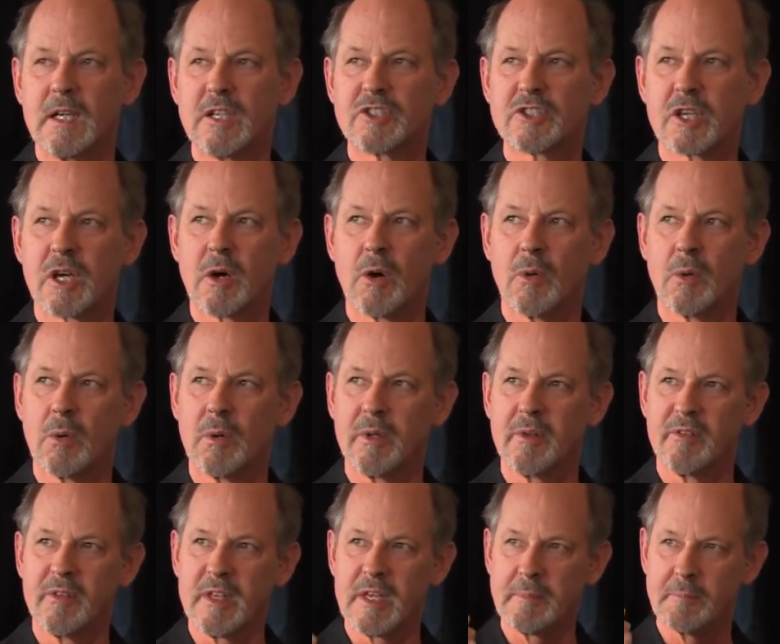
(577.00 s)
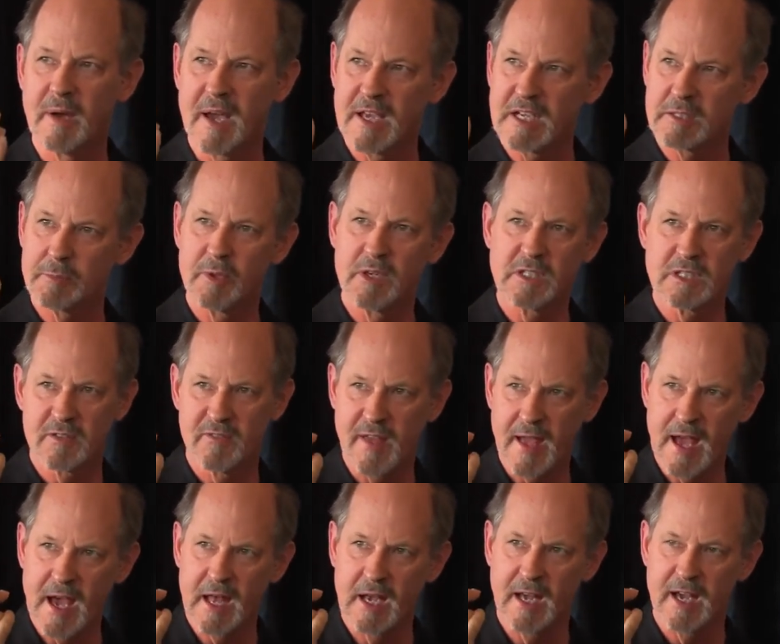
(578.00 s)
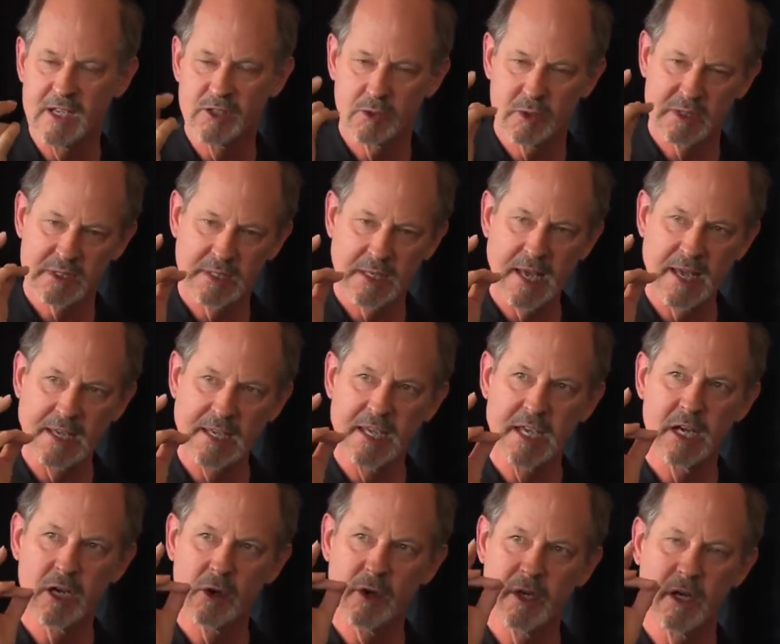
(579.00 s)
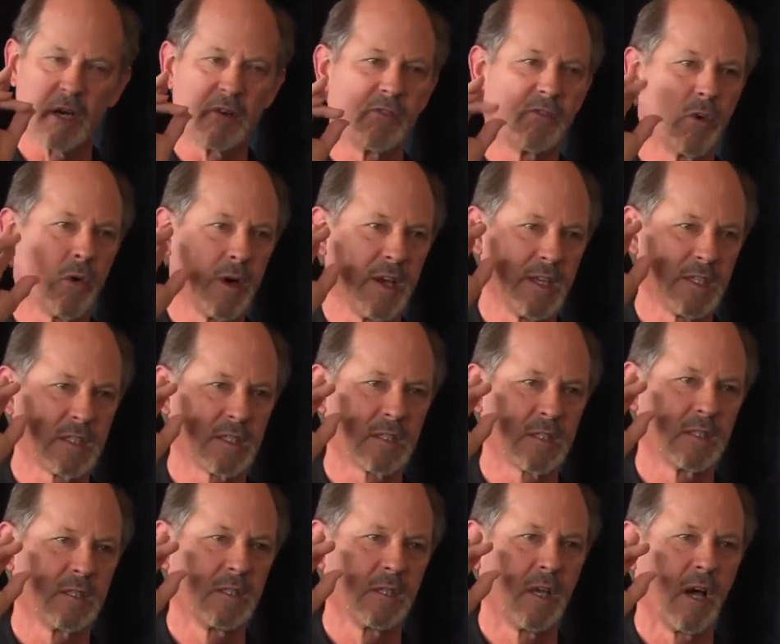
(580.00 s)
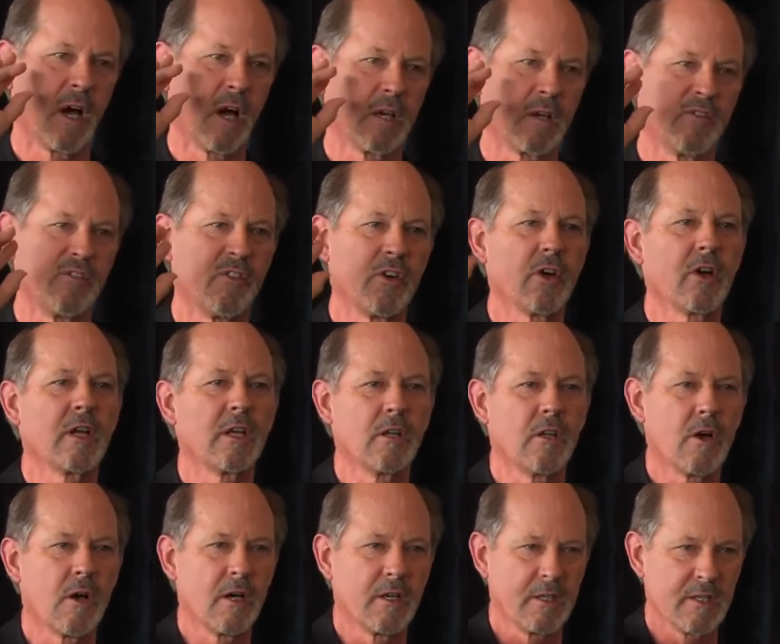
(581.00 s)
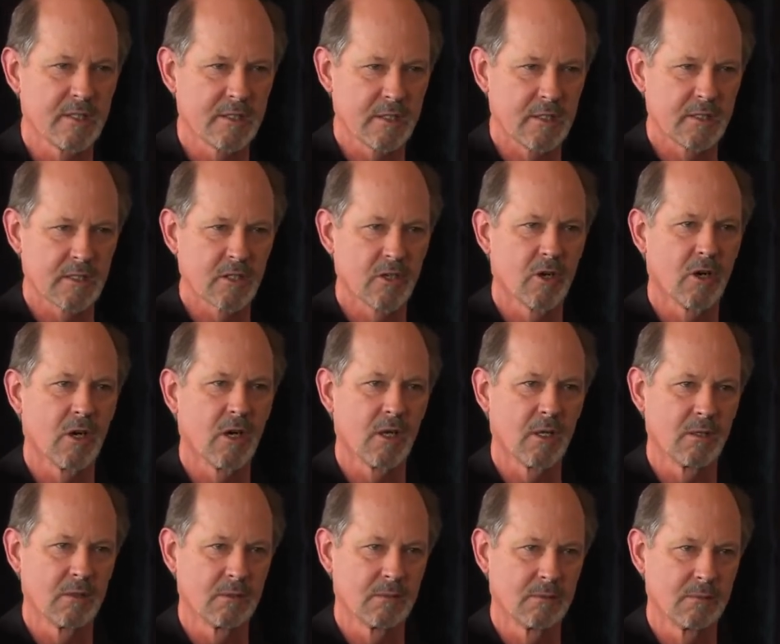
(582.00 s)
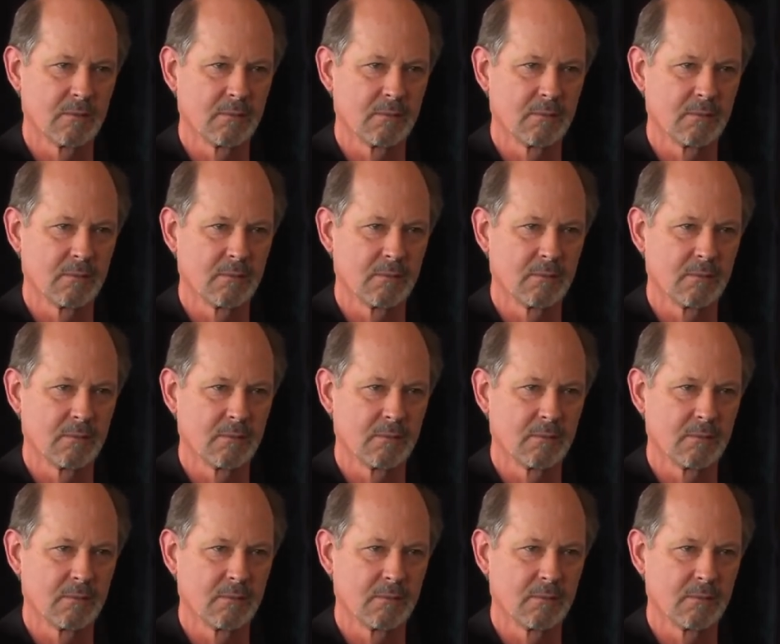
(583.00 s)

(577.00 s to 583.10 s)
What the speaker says: So my experience of the Allies was like hearing a voice on a very long distance call.